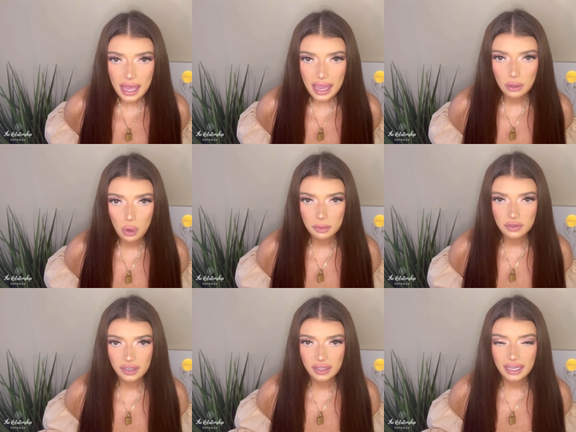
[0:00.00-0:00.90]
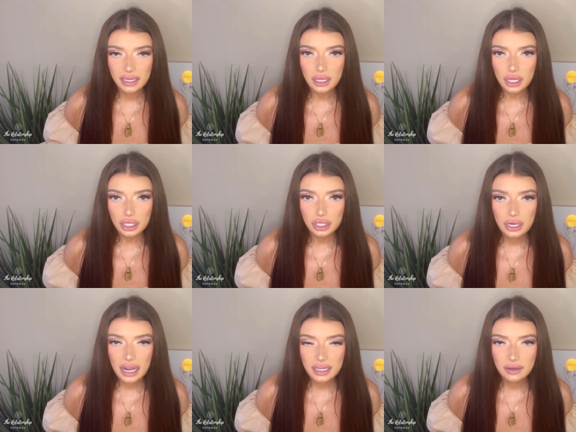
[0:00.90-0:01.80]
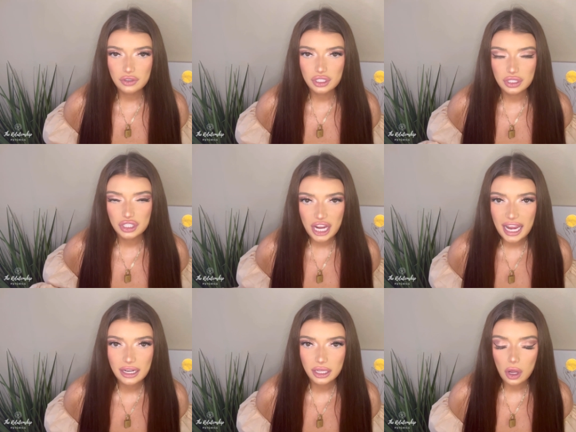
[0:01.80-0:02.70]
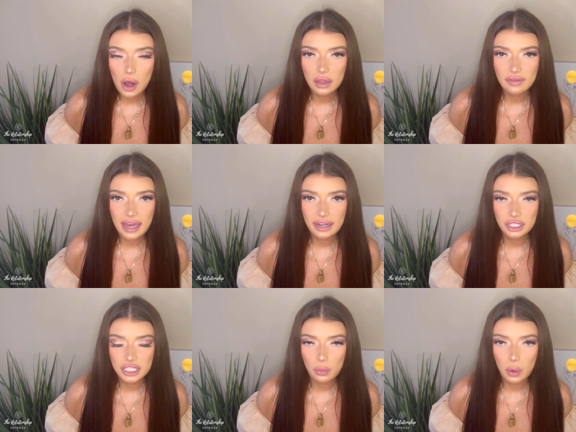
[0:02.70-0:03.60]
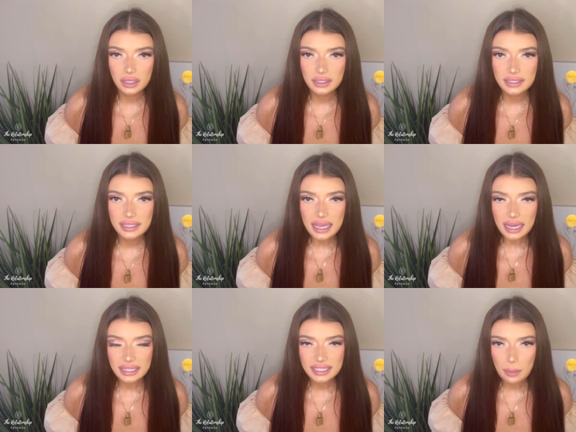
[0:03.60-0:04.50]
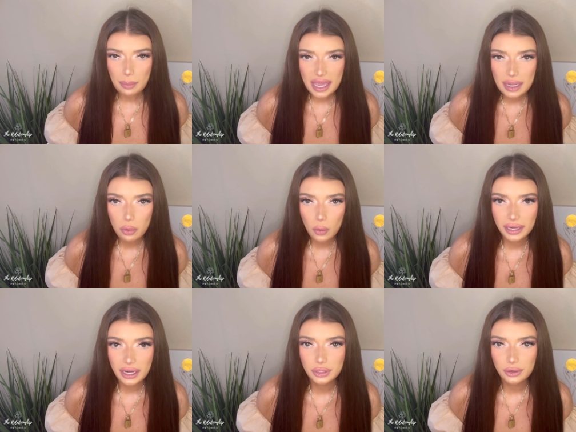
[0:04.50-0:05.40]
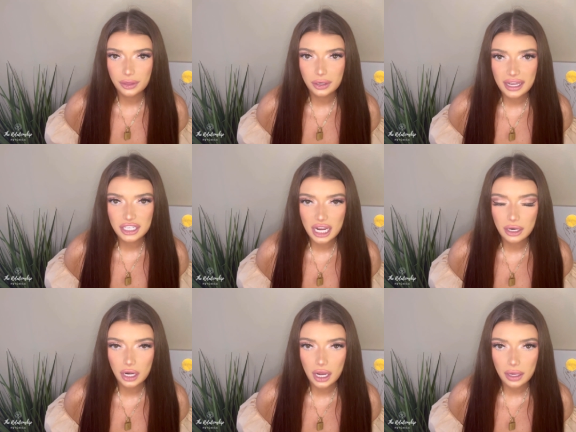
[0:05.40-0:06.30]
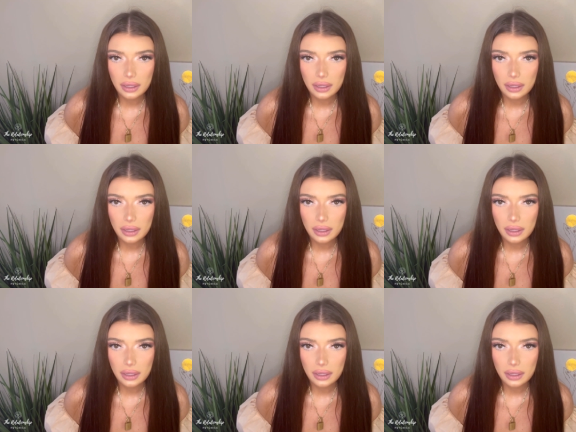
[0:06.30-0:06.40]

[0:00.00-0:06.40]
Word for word: And it'll almost feel like you're kind of just channeling all of that energy at once. It's like a pinpoint on your third eye chakra.